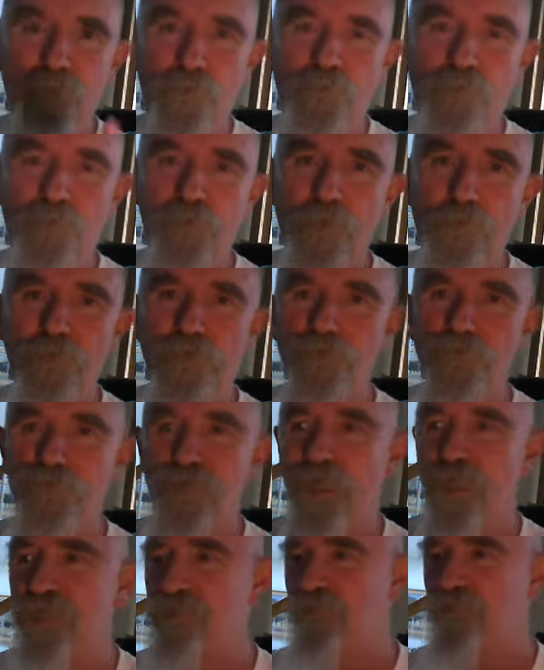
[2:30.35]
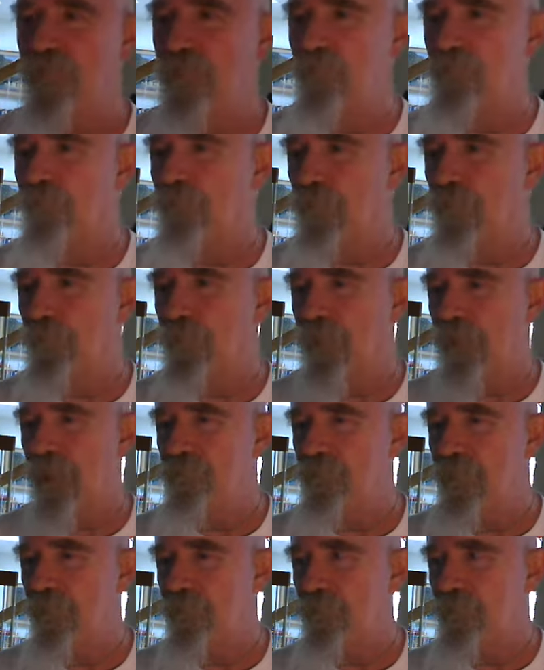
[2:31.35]
the old WJSV before it
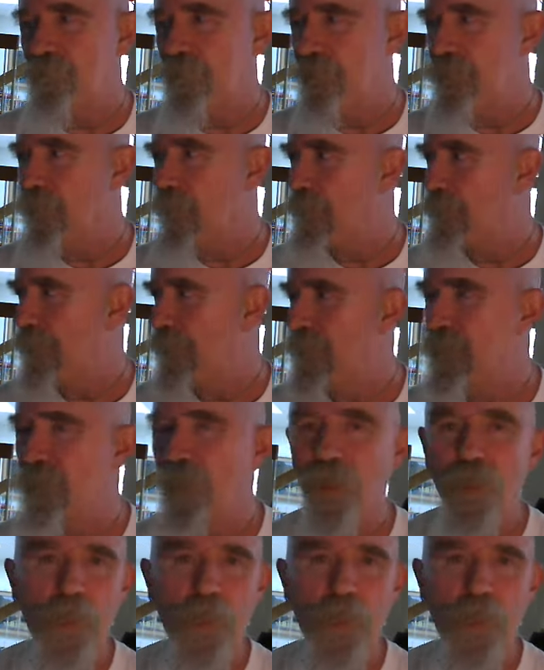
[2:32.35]
became WTOP,